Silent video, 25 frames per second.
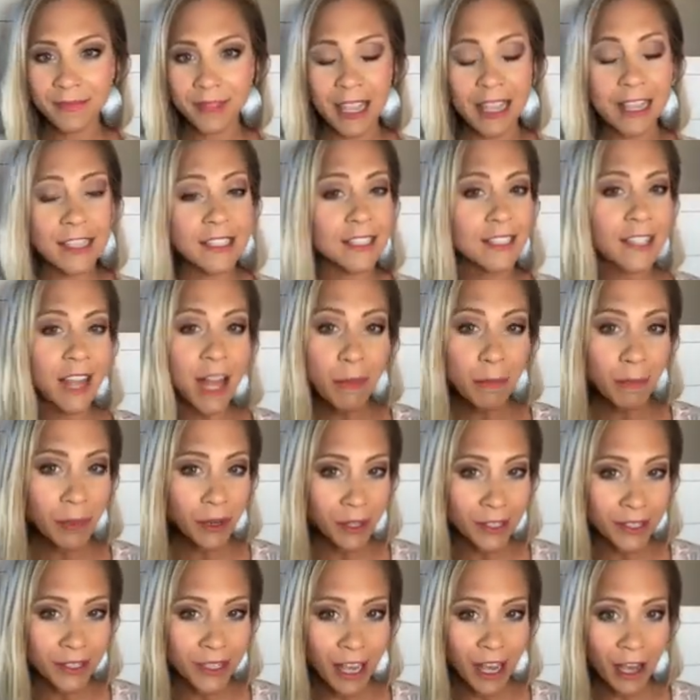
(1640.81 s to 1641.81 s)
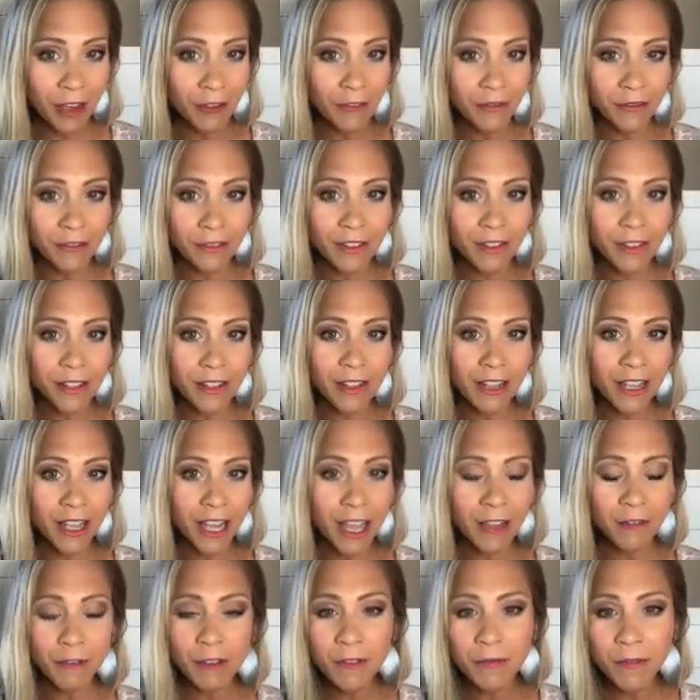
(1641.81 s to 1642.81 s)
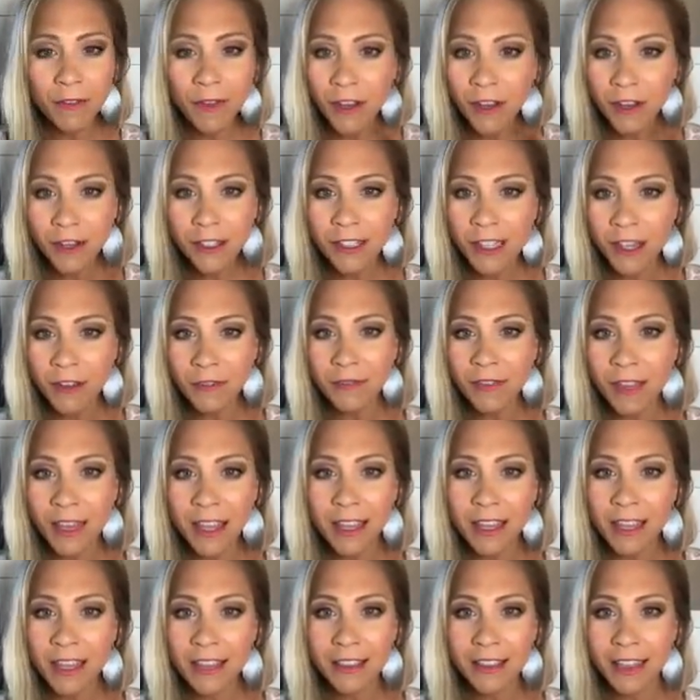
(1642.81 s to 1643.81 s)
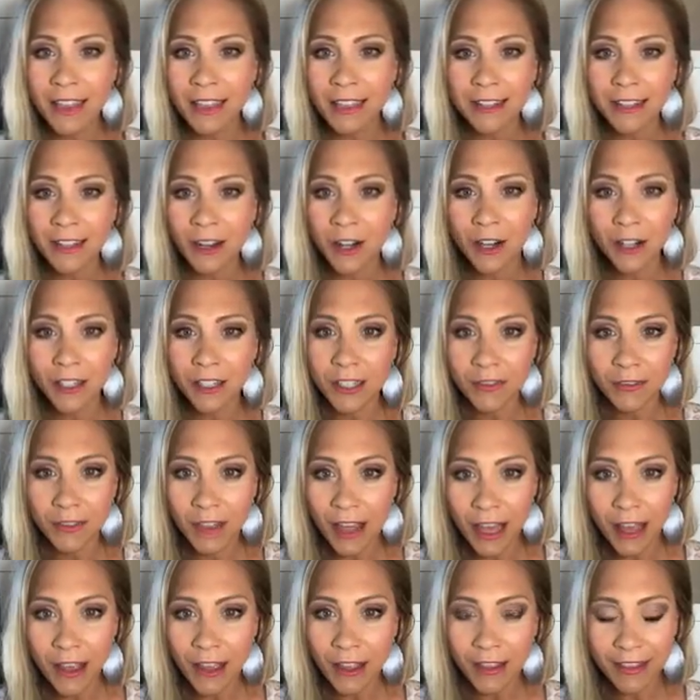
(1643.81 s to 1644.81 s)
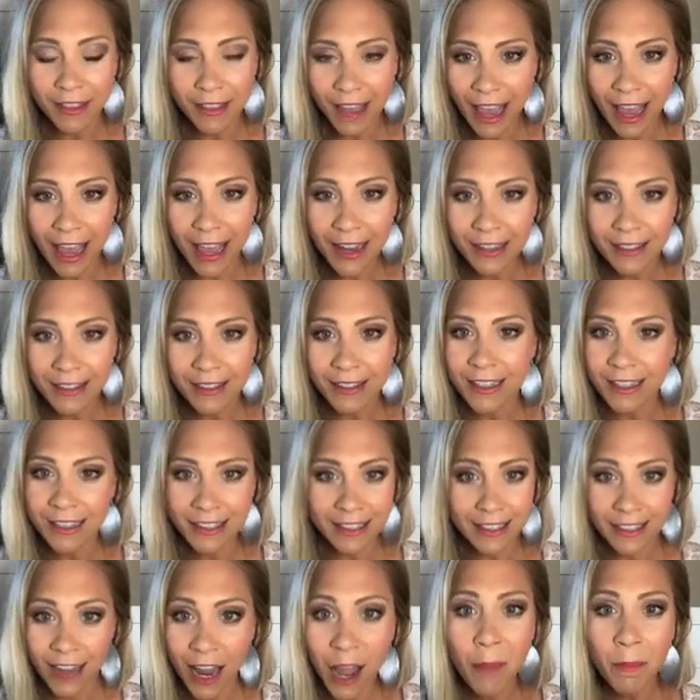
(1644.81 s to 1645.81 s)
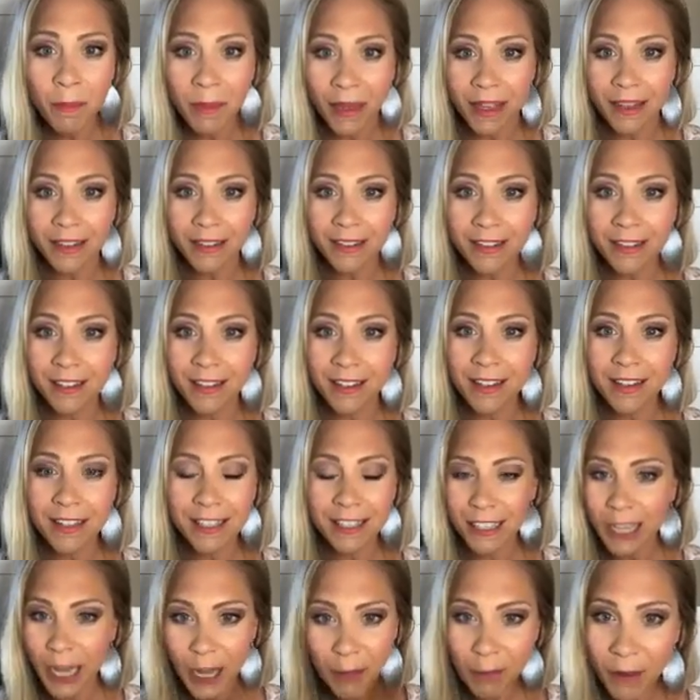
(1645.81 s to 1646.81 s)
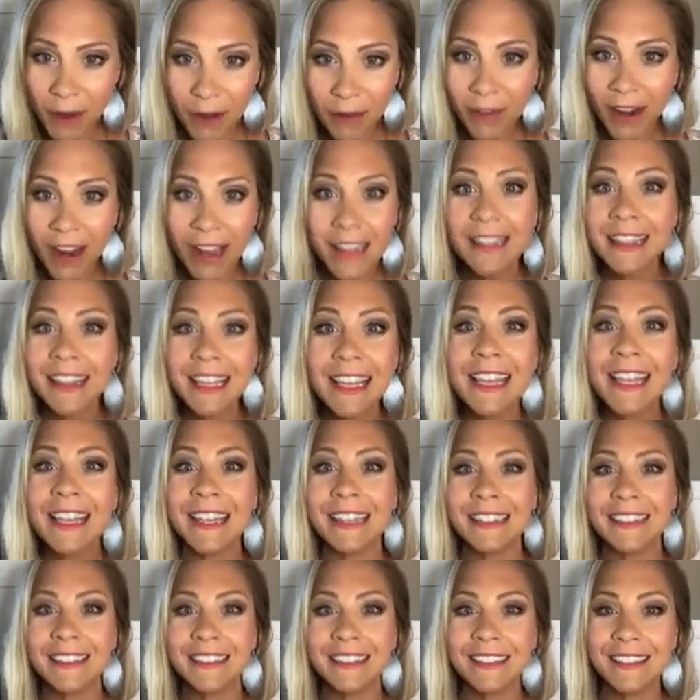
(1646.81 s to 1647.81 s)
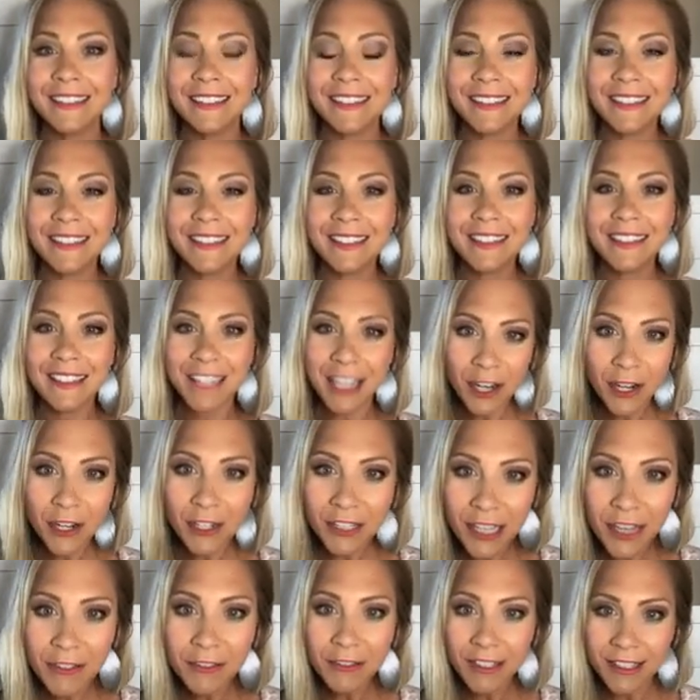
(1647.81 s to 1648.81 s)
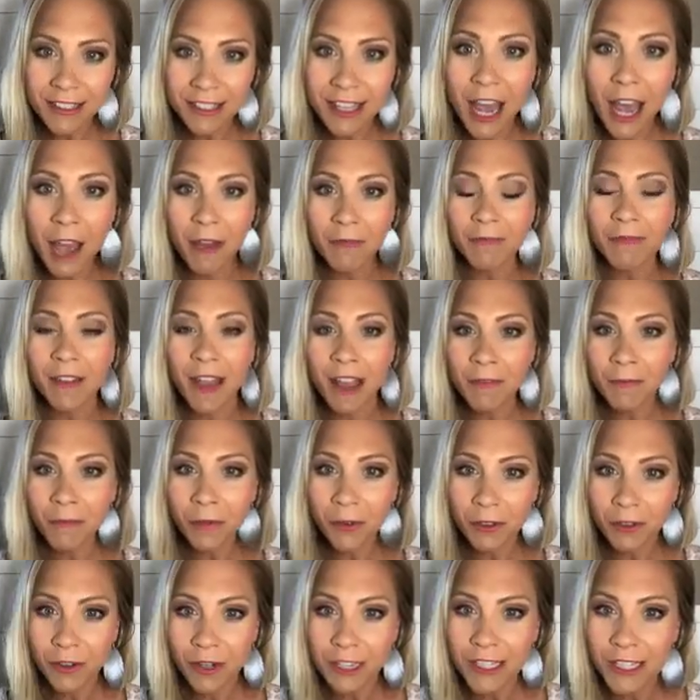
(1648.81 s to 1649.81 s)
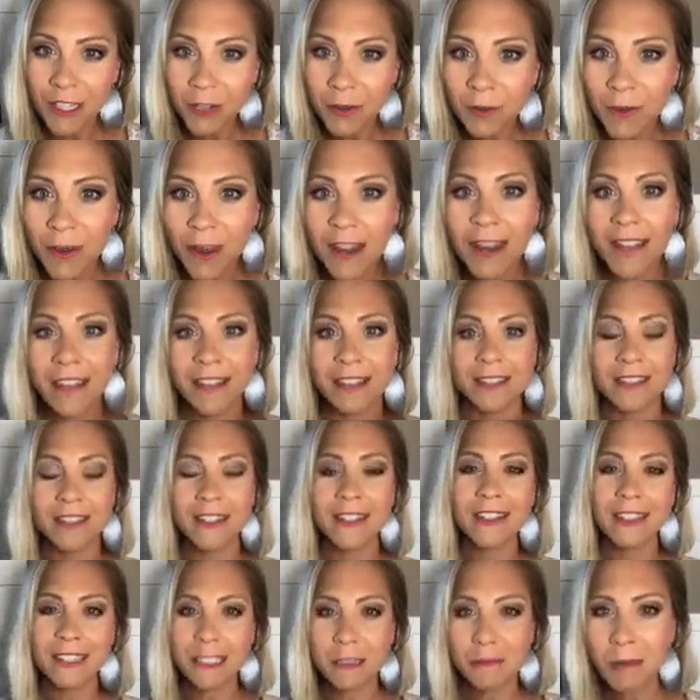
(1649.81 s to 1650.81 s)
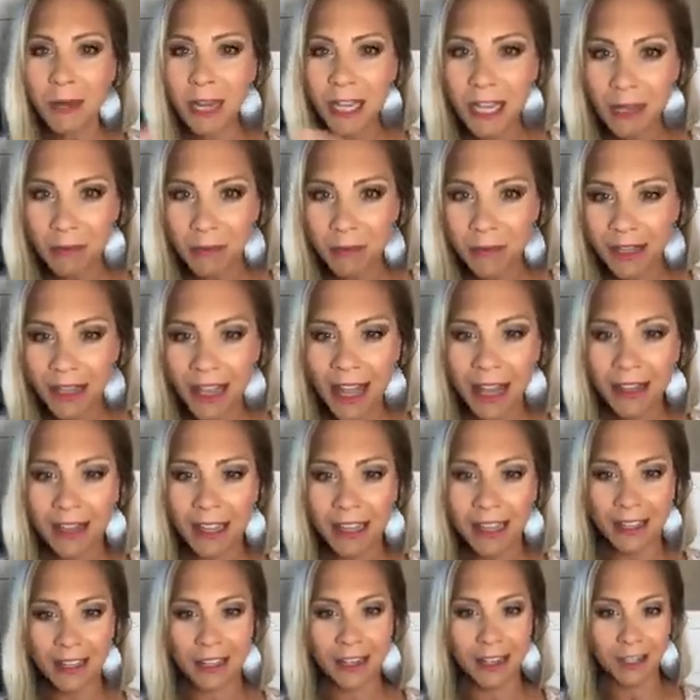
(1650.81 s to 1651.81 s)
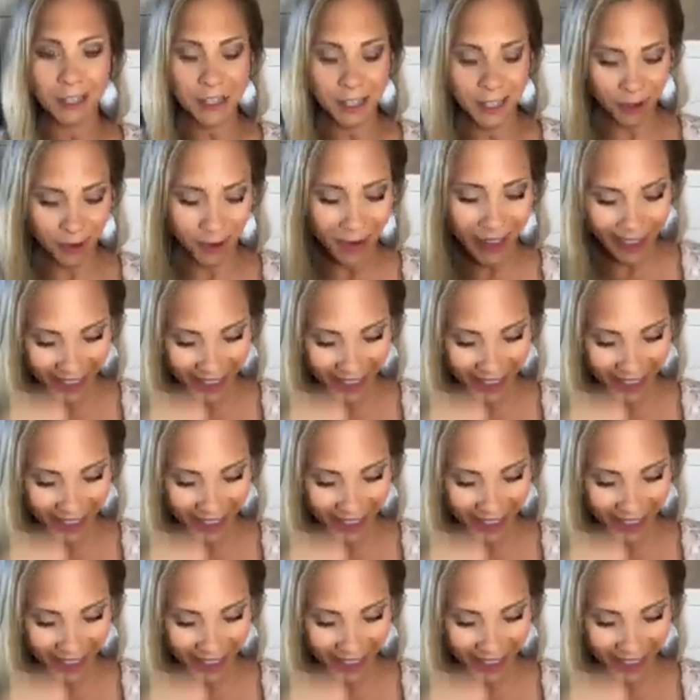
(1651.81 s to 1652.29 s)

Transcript: And stop yourself. If you feel yourself thinking things that aren't of that, then stop it. Stop it right then. Tell yourself to stop. 5, 4, 3, 2, 1 it. Somebody can put that link in there too.